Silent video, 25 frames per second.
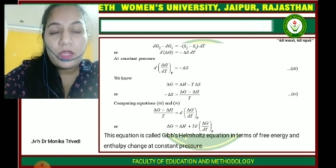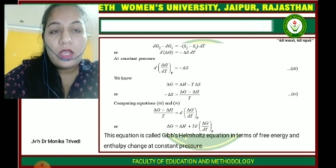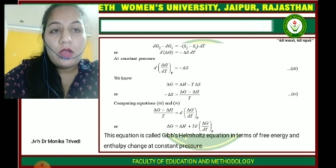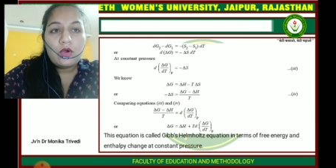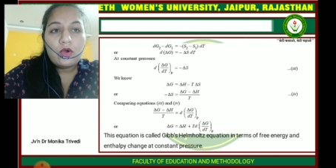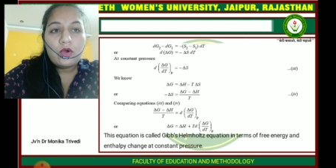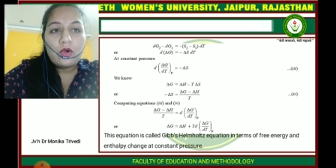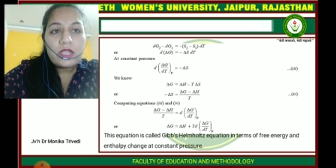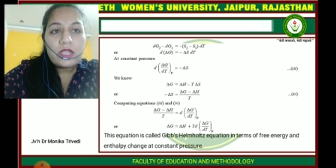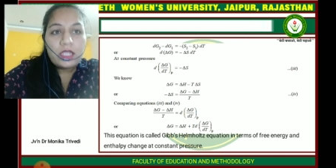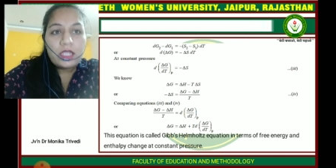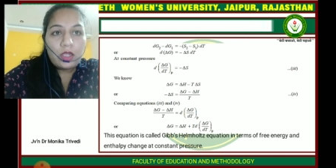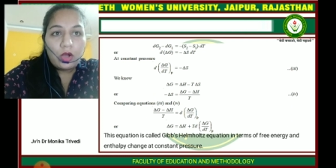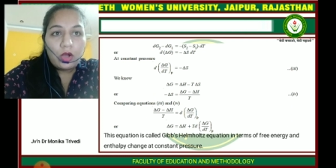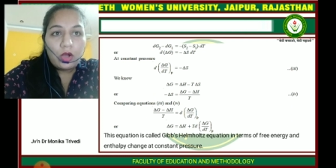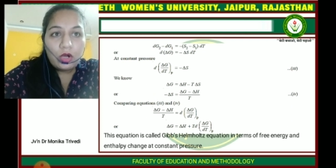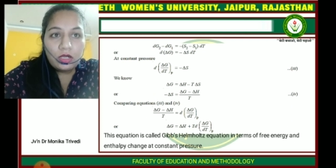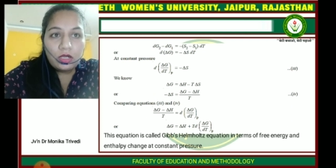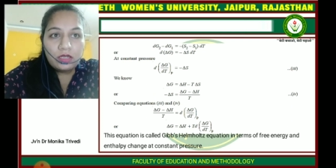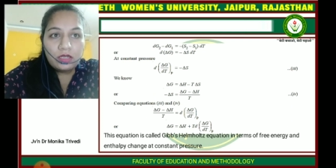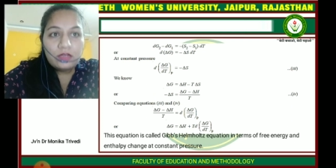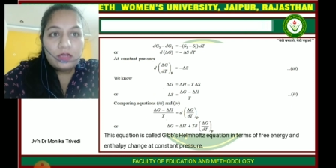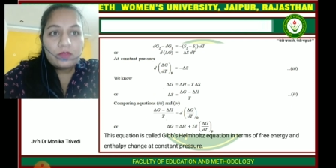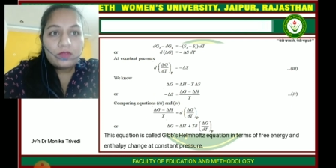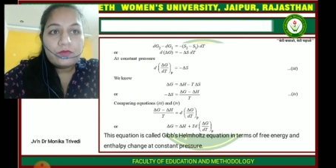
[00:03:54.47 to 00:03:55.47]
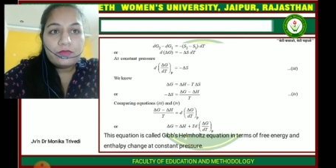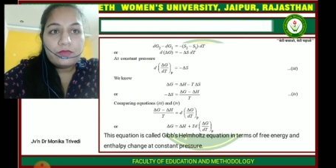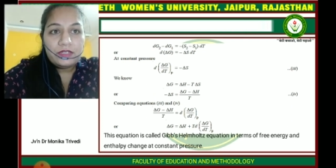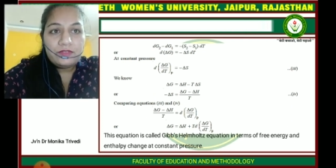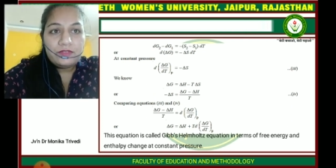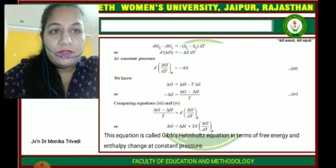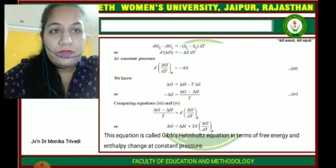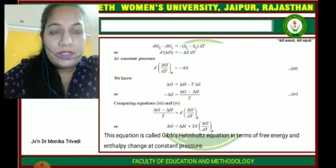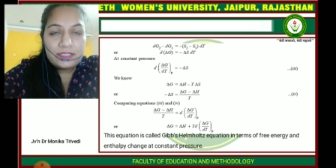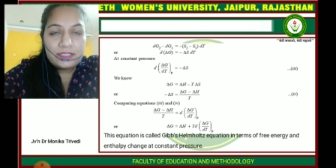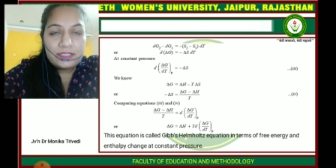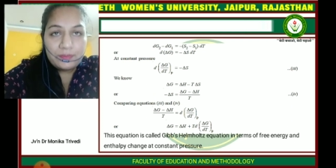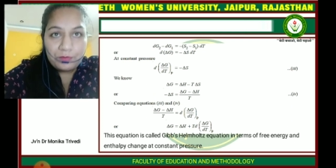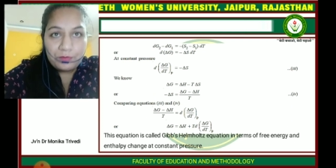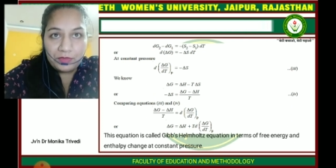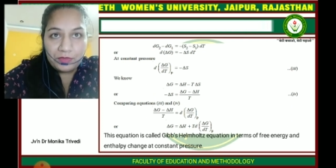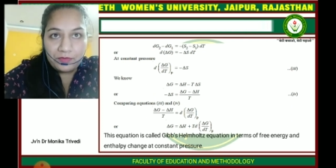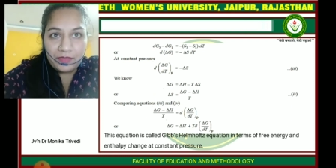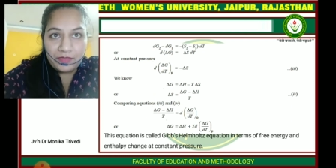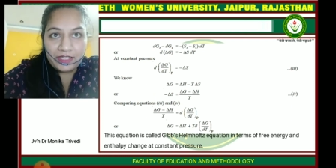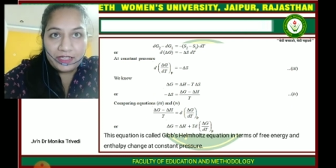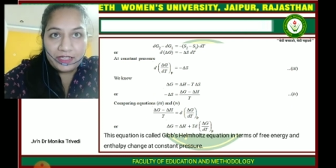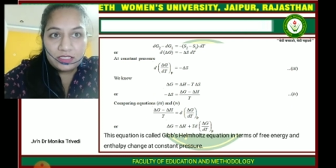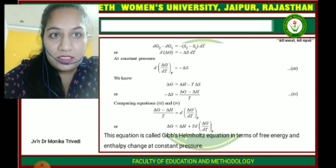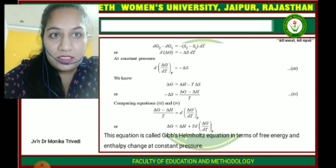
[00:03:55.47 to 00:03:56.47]
Okay, or if we
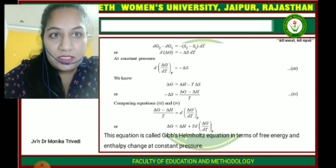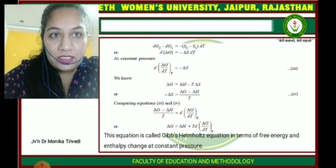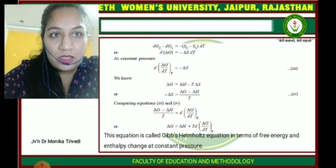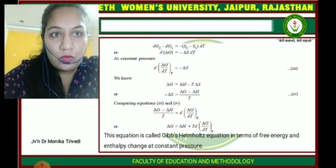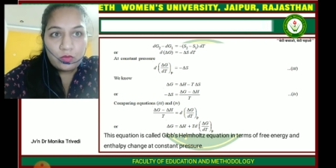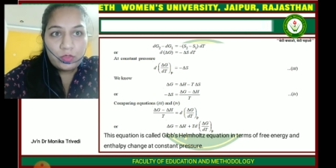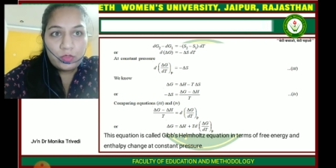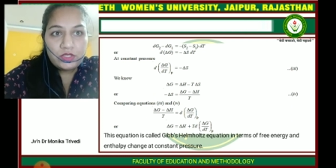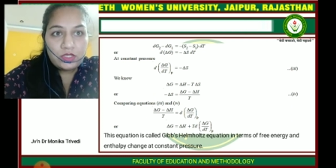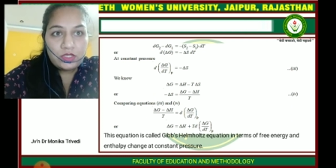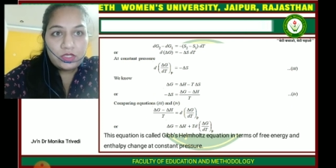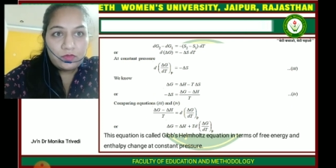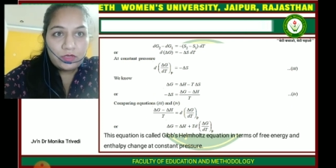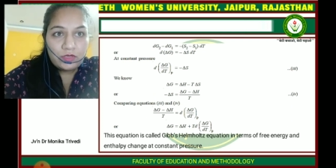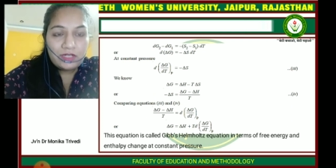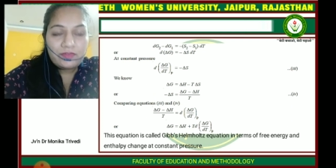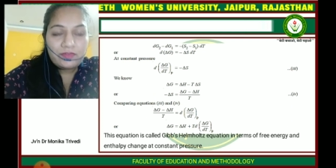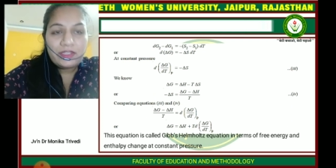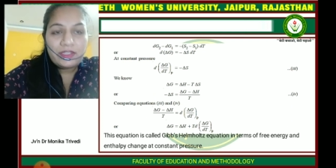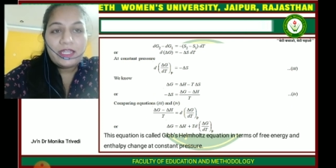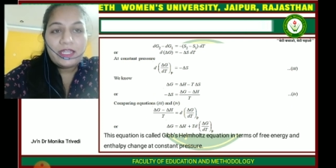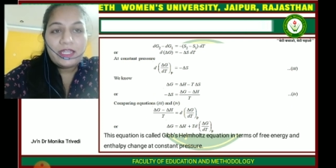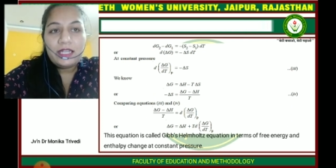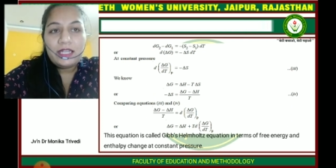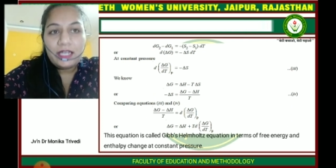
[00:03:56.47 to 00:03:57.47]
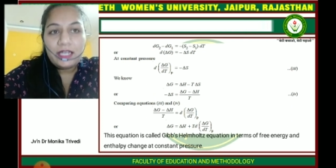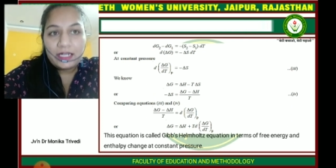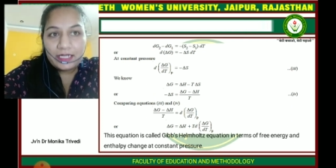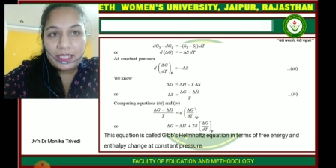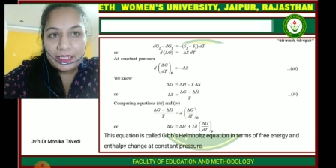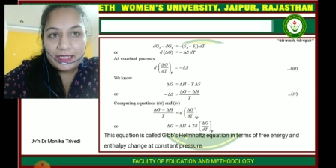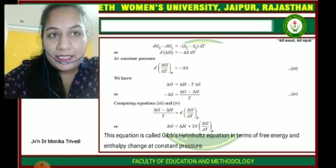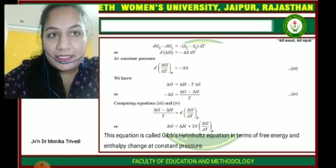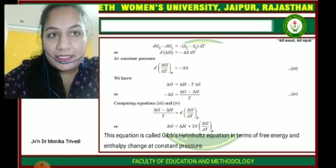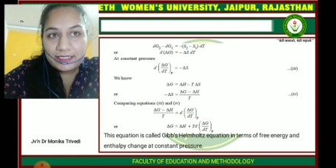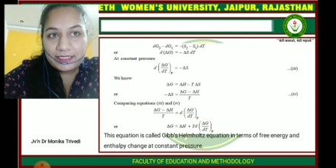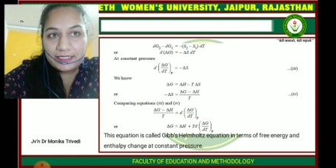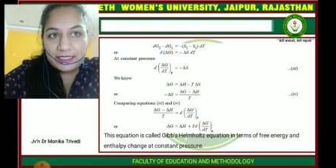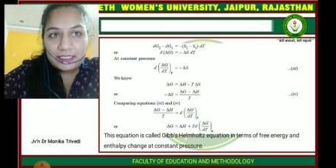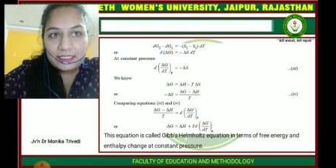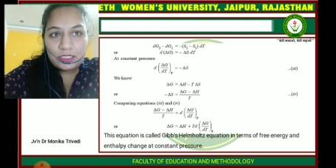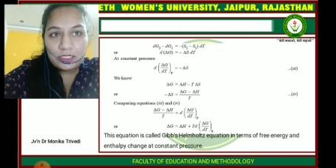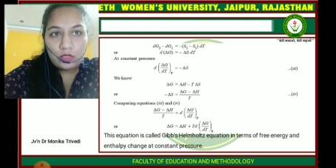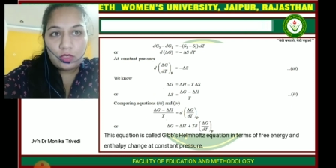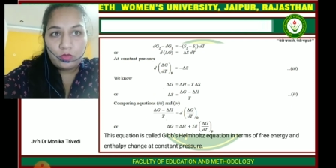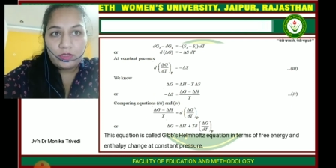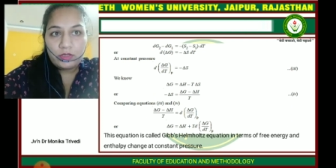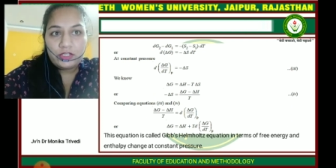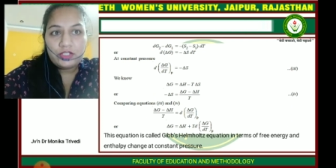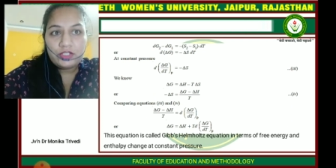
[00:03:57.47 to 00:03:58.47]
simplify this equation, what we get? Del G is
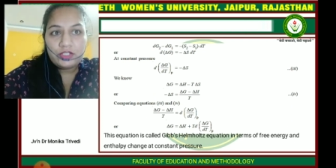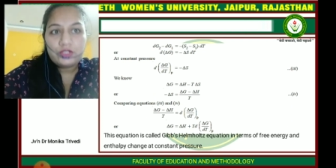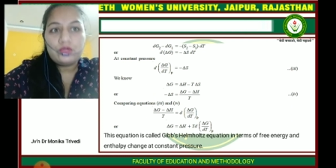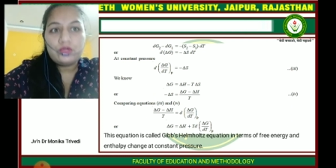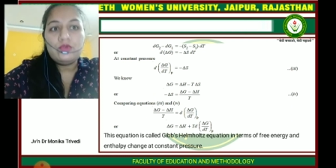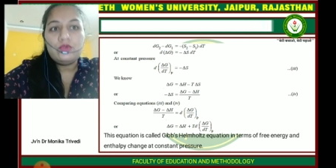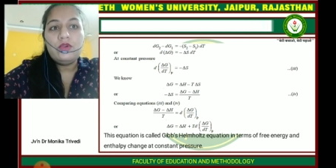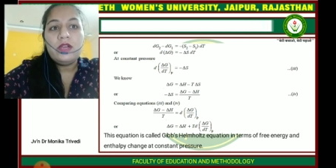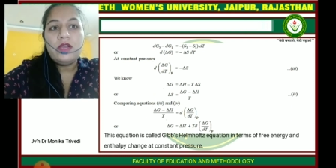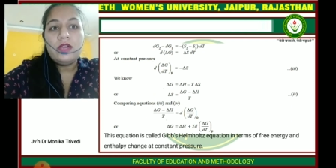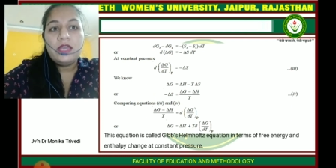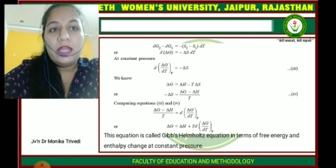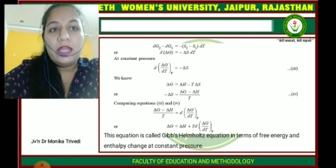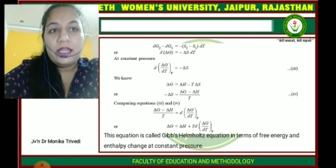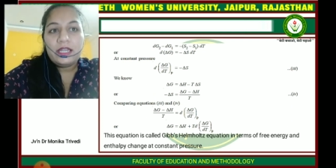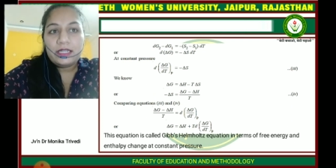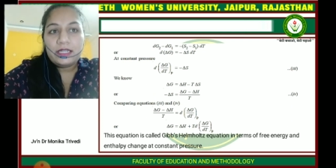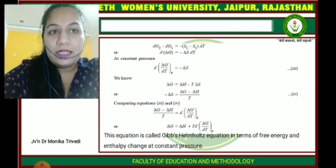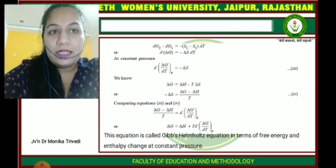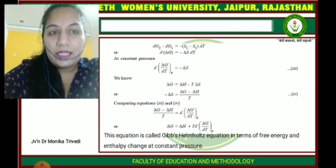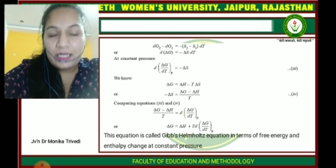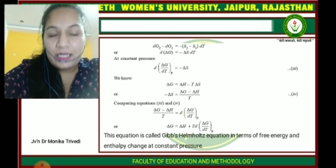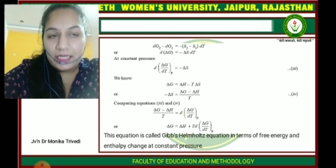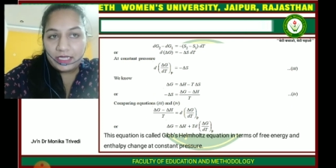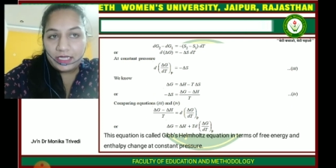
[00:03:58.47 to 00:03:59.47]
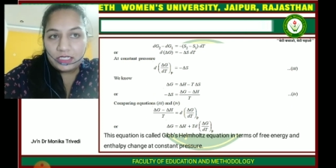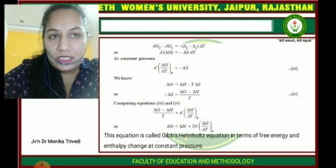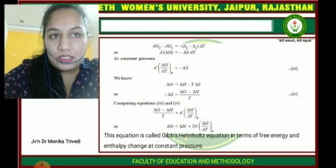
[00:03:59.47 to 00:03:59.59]
equals to del H